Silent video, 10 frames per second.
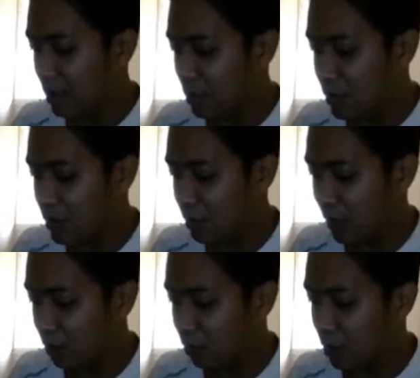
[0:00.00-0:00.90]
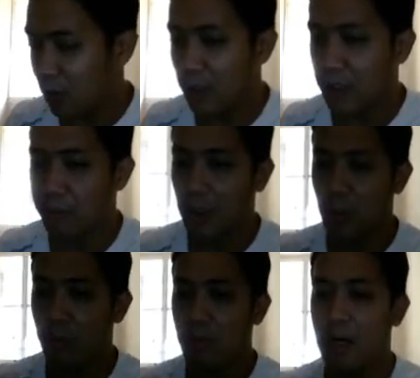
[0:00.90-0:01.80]
use what we call a
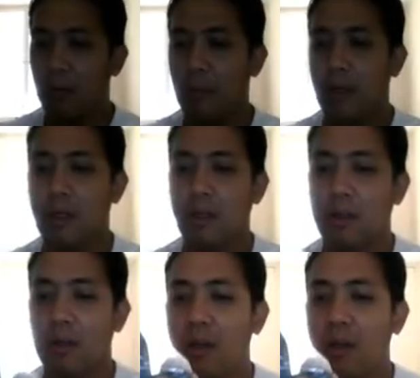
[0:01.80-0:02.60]
pillow block bearing.